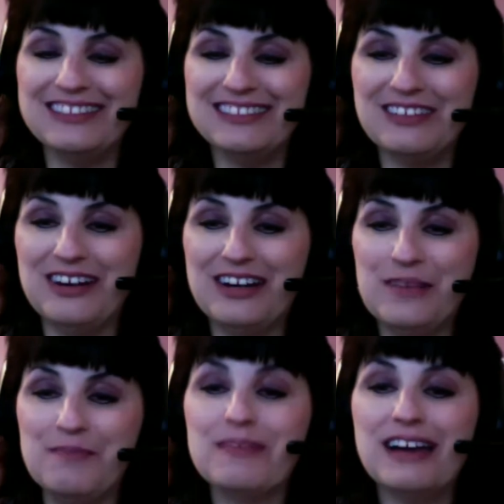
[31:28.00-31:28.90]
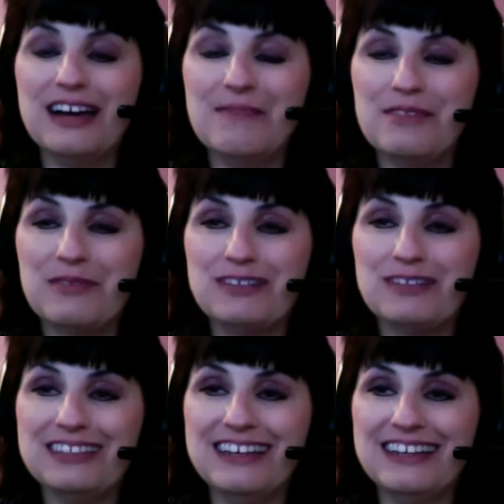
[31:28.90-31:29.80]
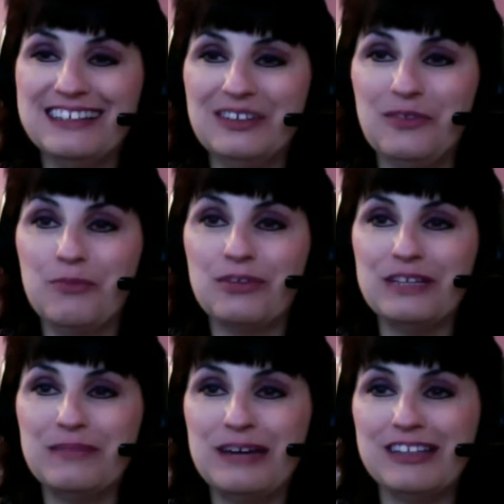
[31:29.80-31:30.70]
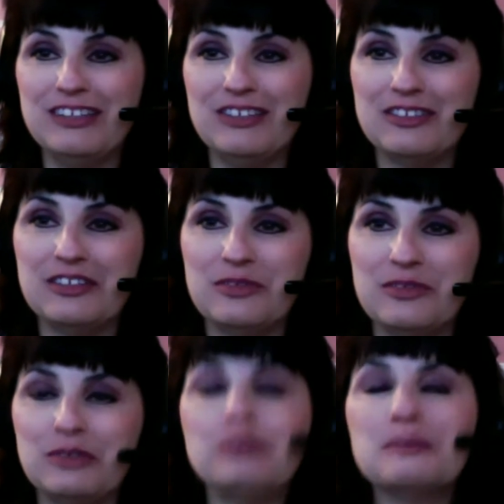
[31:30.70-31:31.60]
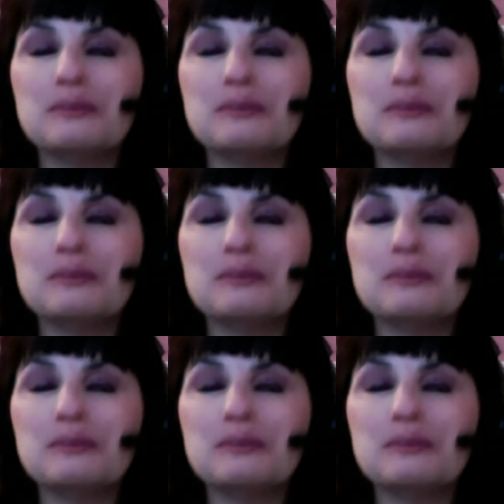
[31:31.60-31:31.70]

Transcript: so um, I'm thrilled that you know we'll bring you back to your Southern roots.